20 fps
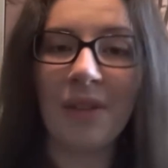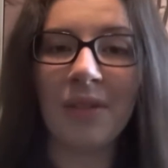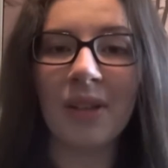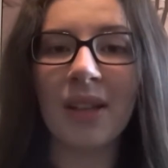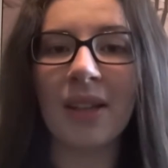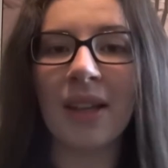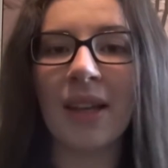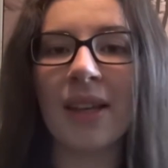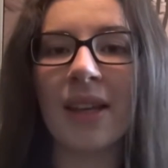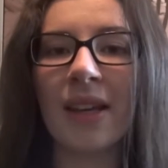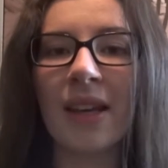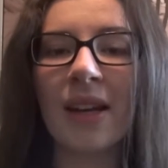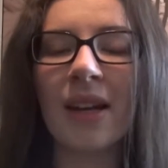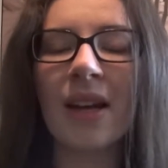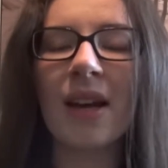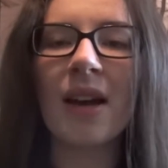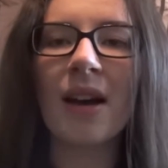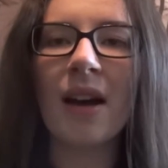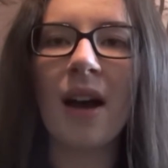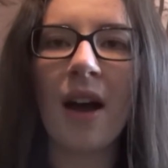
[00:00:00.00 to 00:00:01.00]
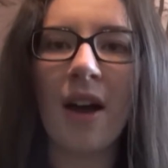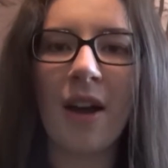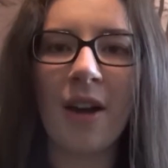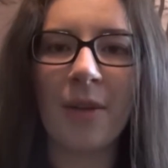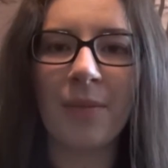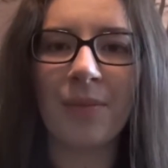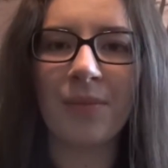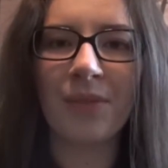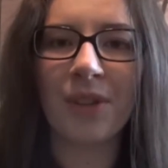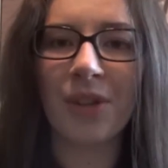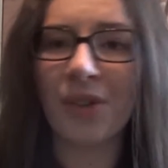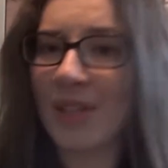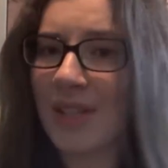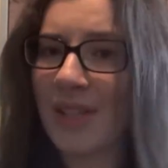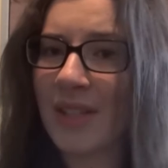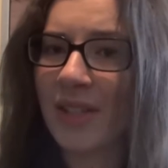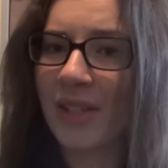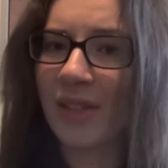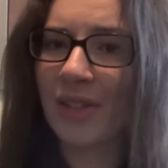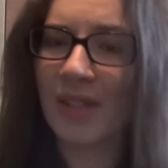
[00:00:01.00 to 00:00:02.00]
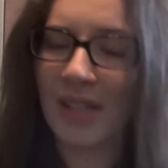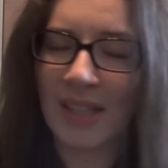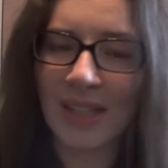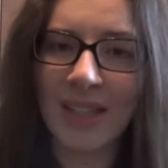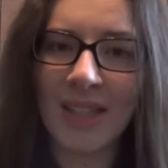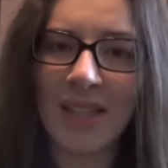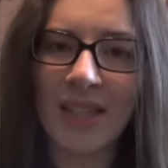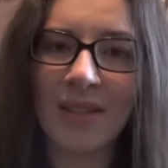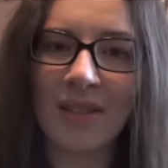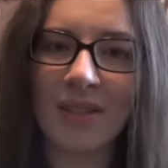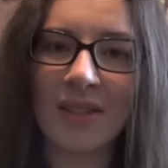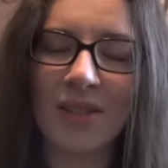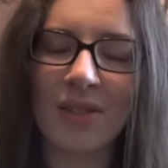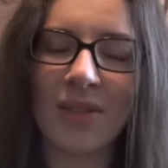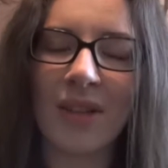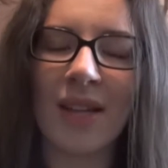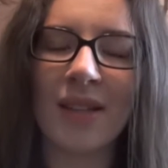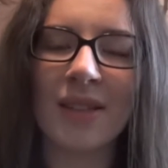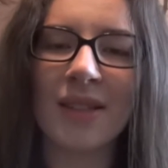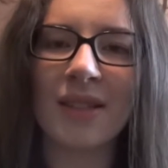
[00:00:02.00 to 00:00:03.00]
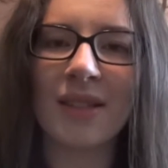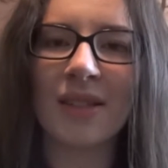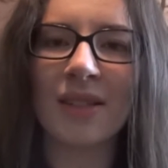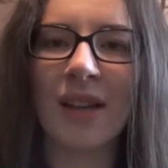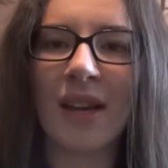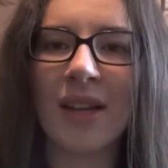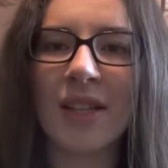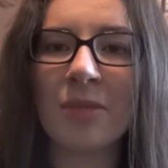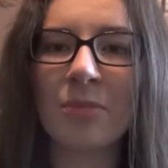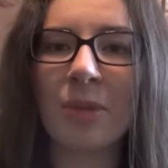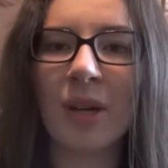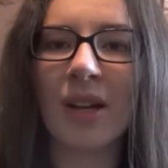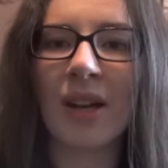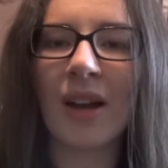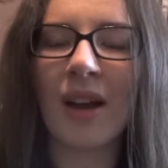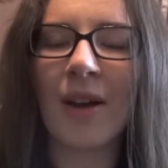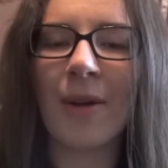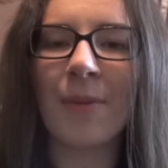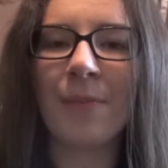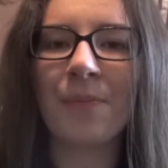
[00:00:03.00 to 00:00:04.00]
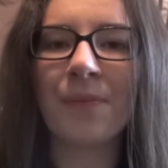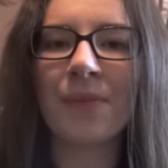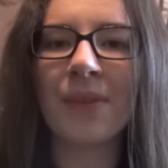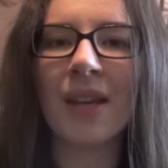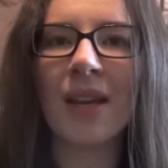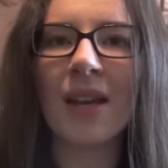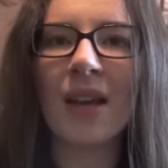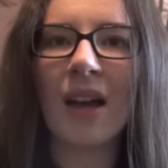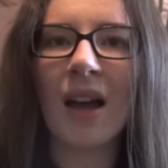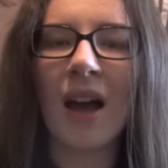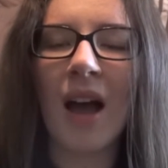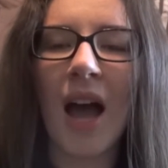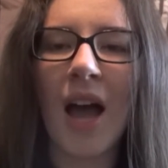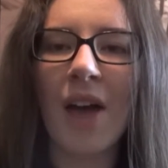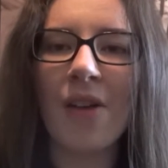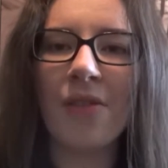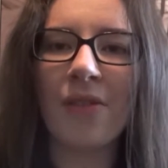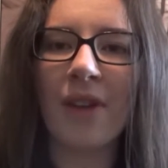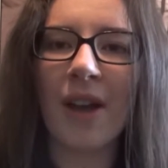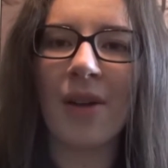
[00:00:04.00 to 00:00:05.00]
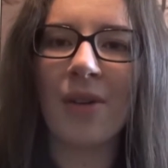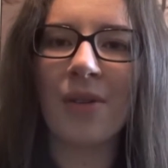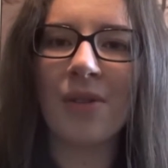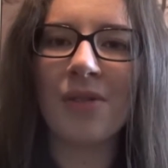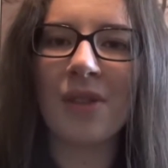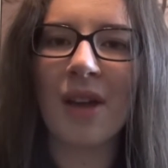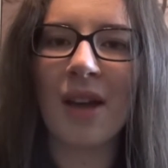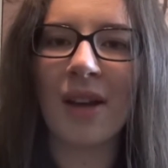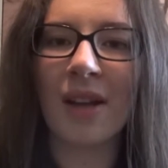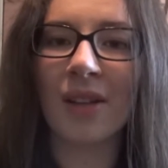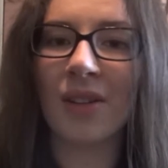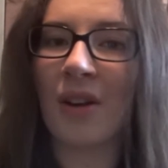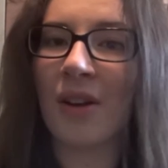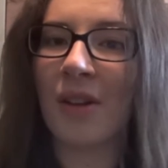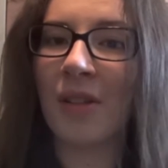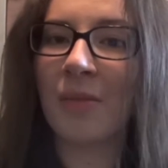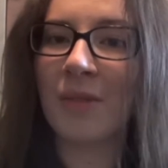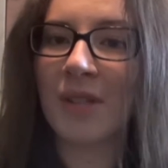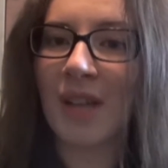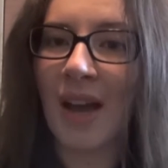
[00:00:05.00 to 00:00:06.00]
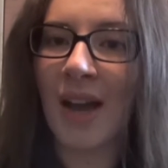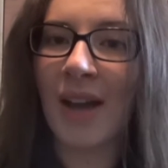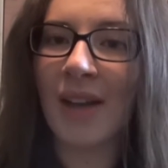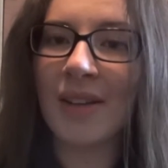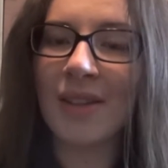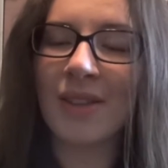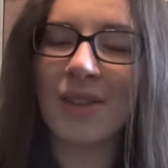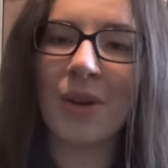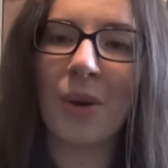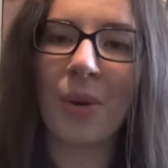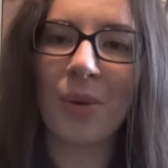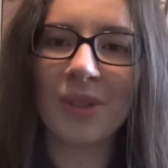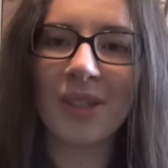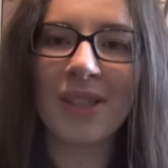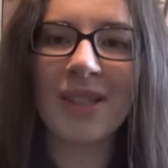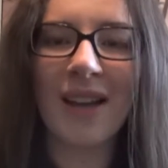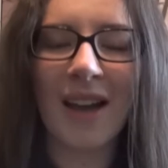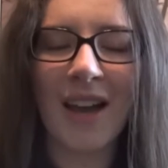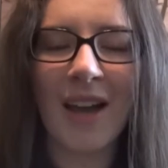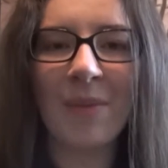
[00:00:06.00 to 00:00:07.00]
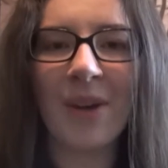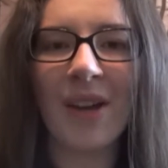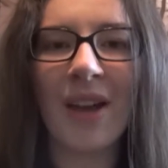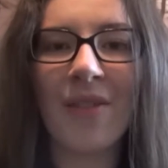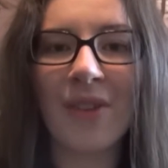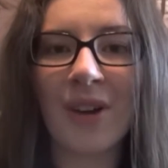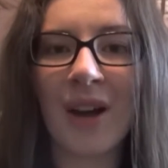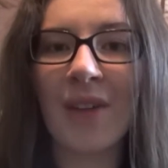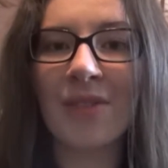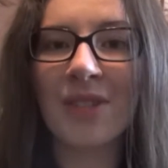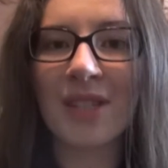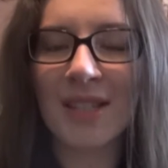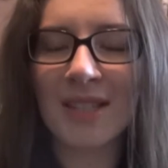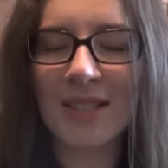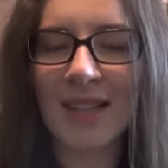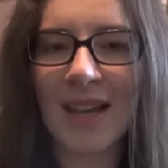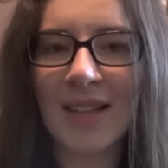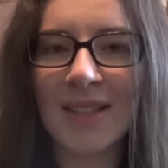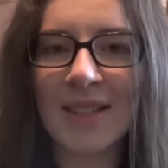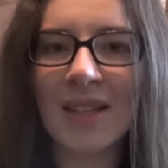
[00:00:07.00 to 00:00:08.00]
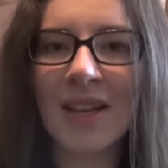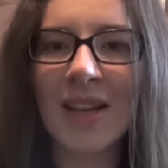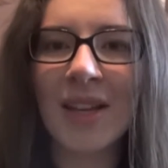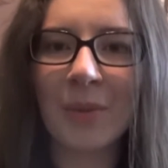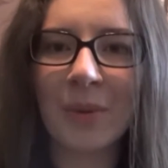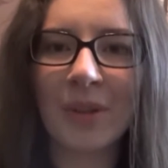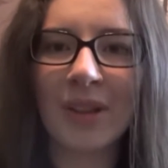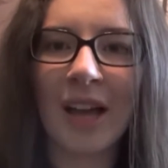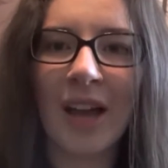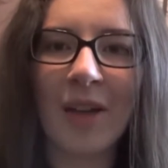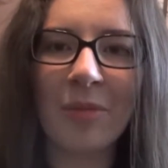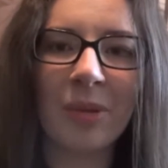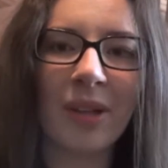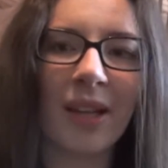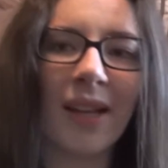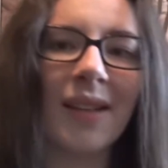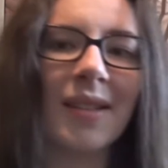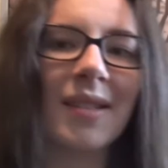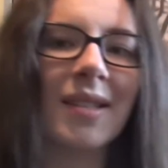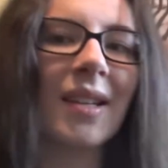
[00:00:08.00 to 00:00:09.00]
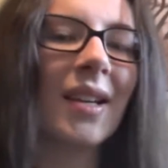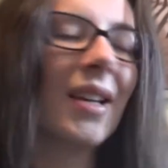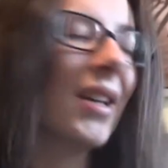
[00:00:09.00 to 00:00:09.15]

I really like it. They're easier to clean, so that's nice, but I found that a lot of them died. The only time I ever have success with live plants